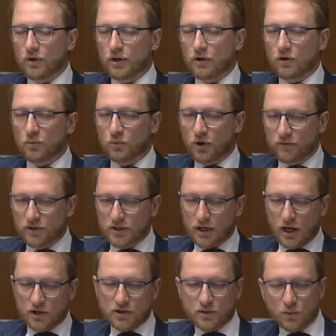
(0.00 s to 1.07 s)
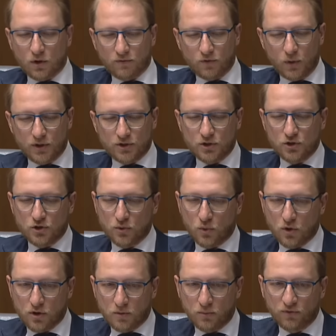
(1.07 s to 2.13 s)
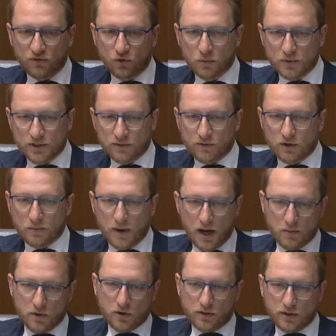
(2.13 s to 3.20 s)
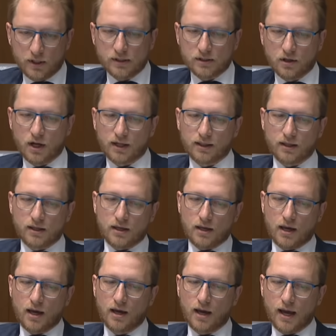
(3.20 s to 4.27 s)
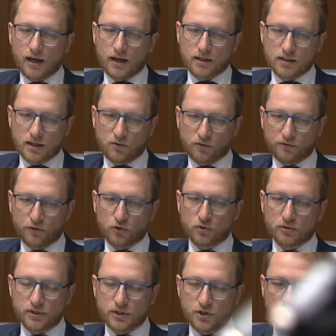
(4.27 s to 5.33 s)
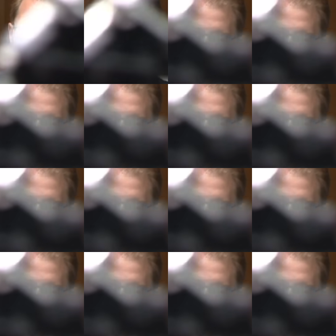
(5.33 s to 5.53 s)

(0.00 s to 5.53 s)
On previous occasions where I've questioned you on the performance of the department on things like the AAT referrals issue, you've